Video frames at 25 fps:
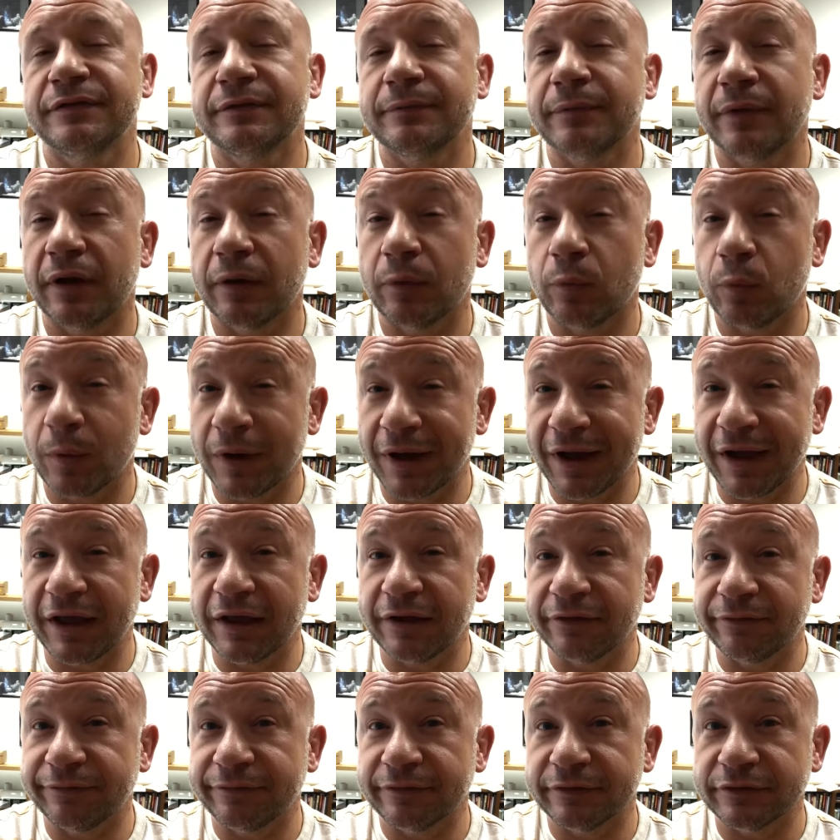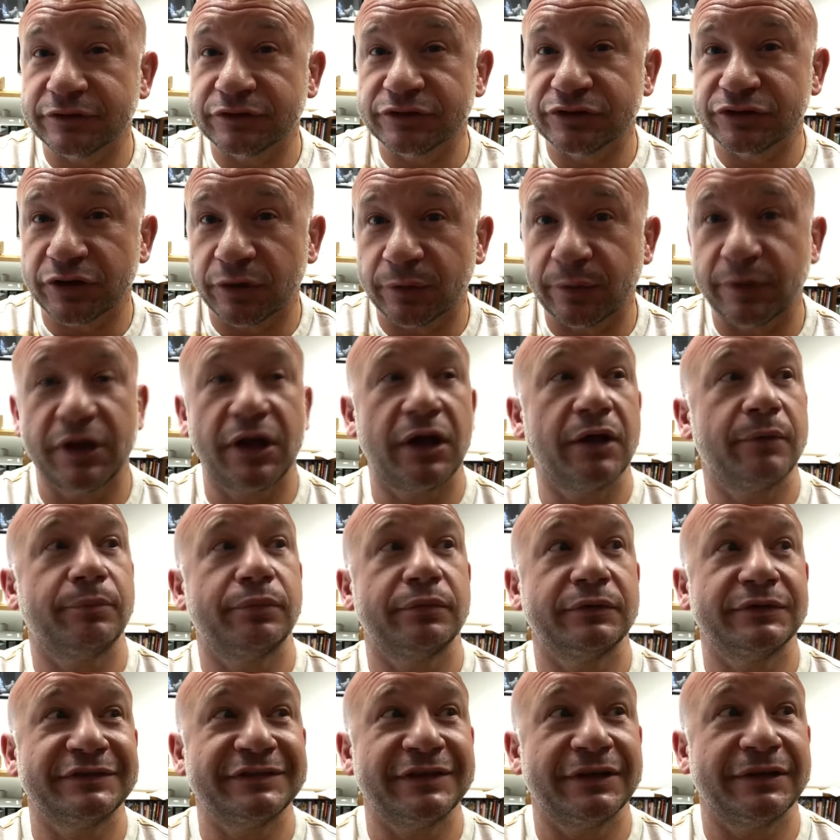and my wife showed up
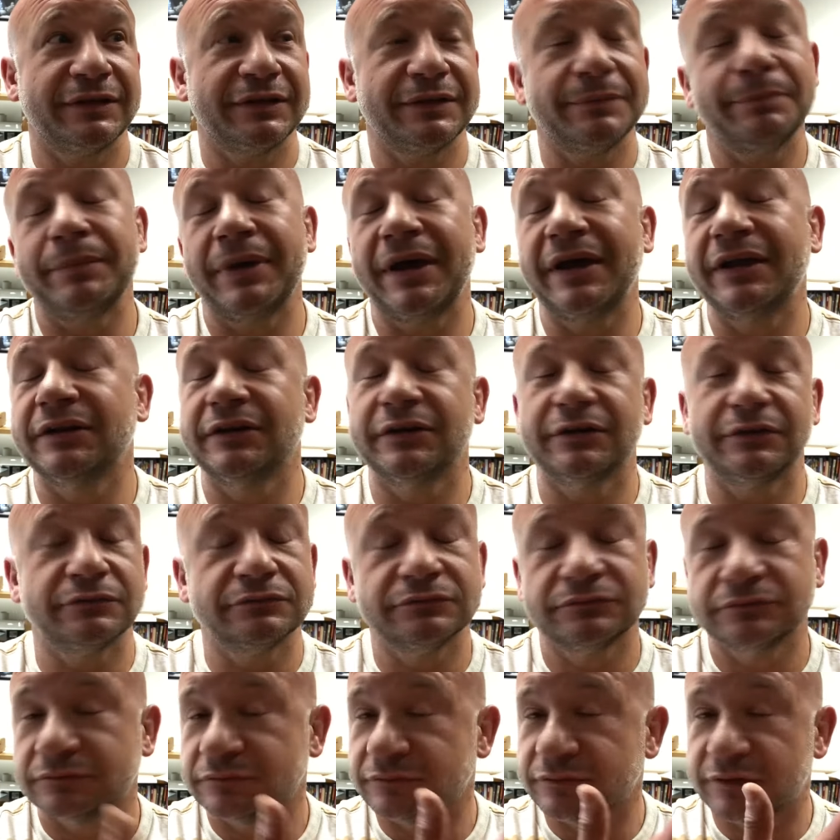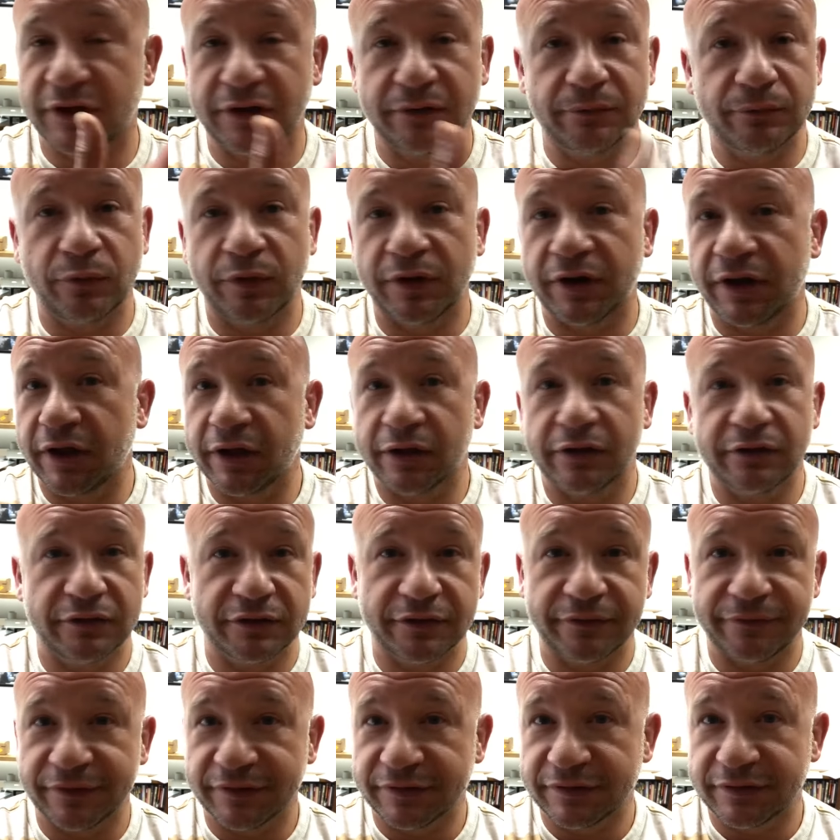with something better than what I could
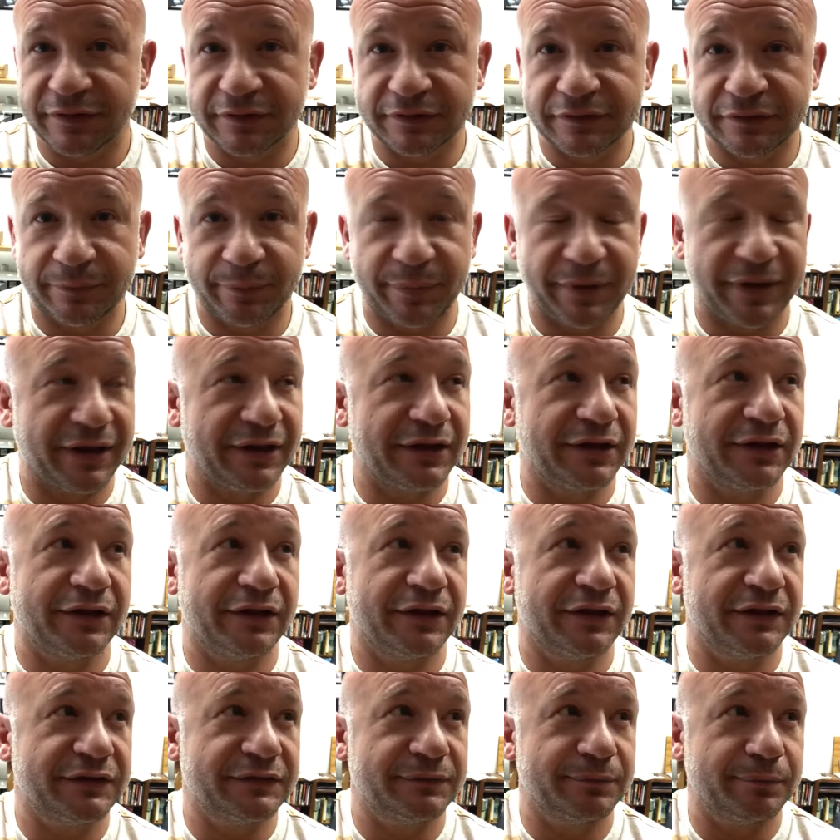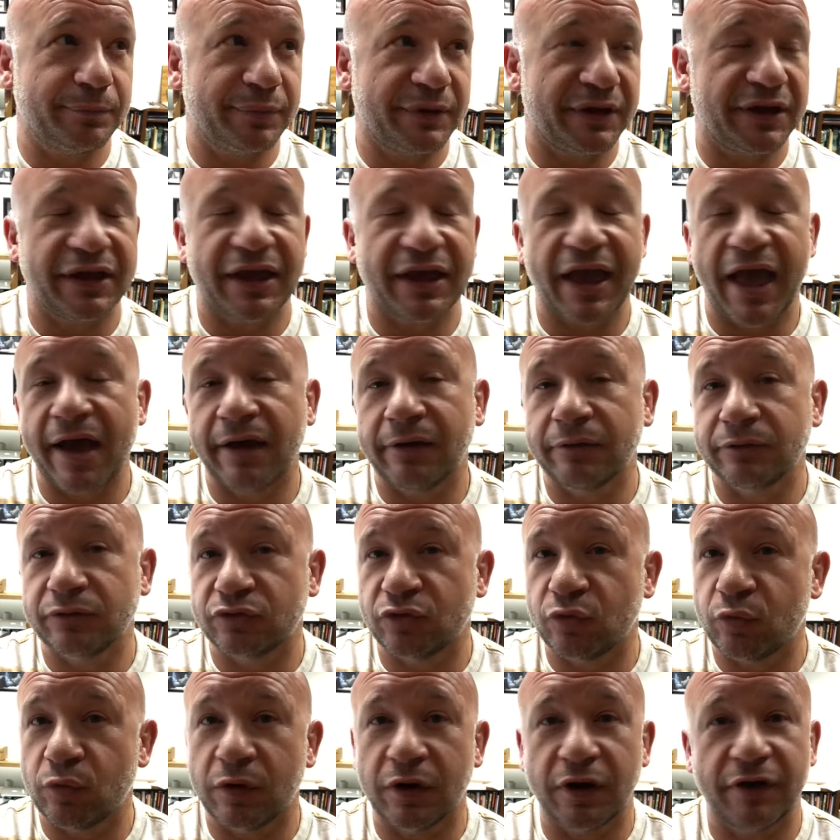have anticipated, this big
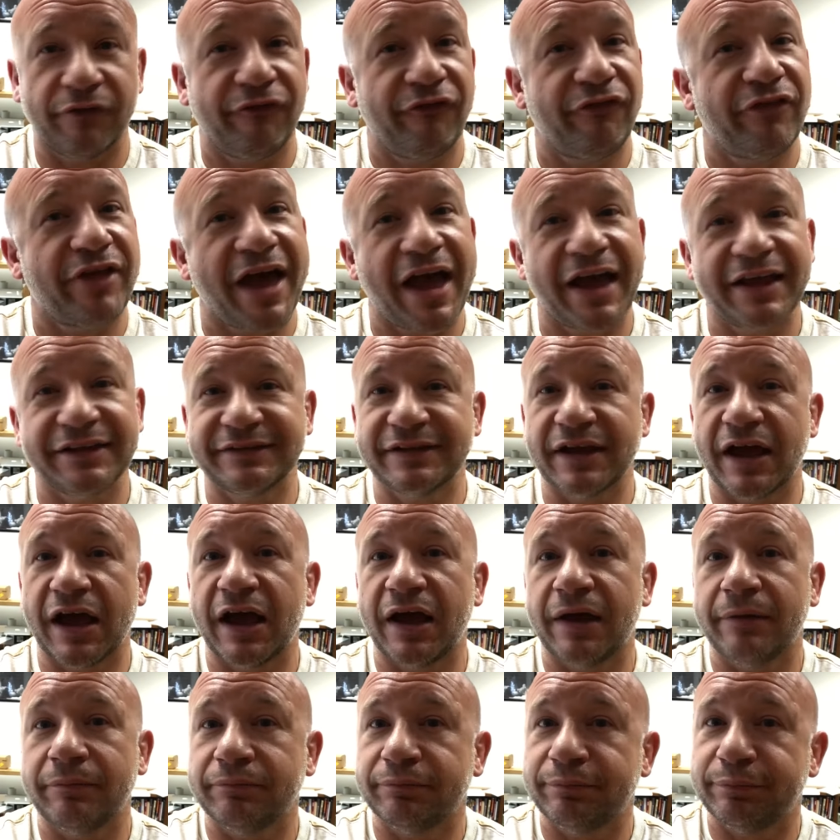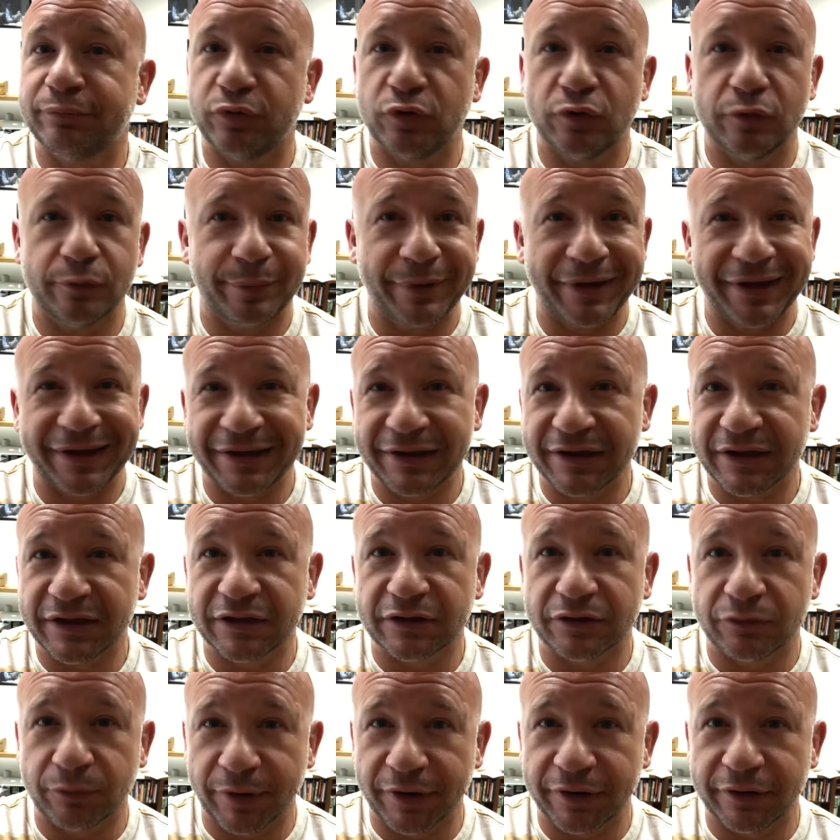outdoor flat top propane
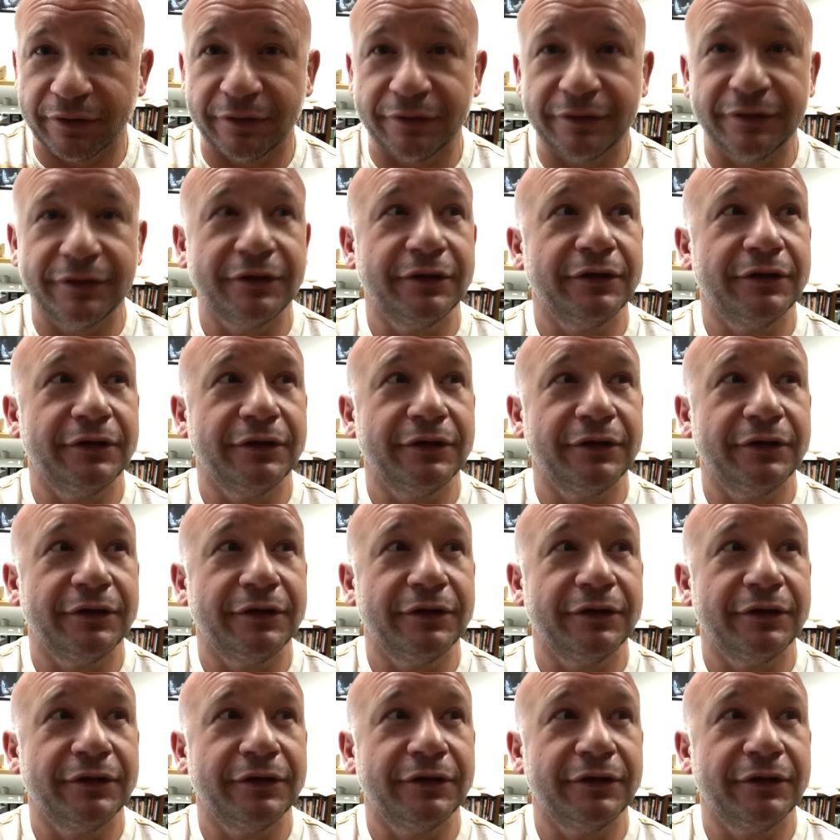griddle.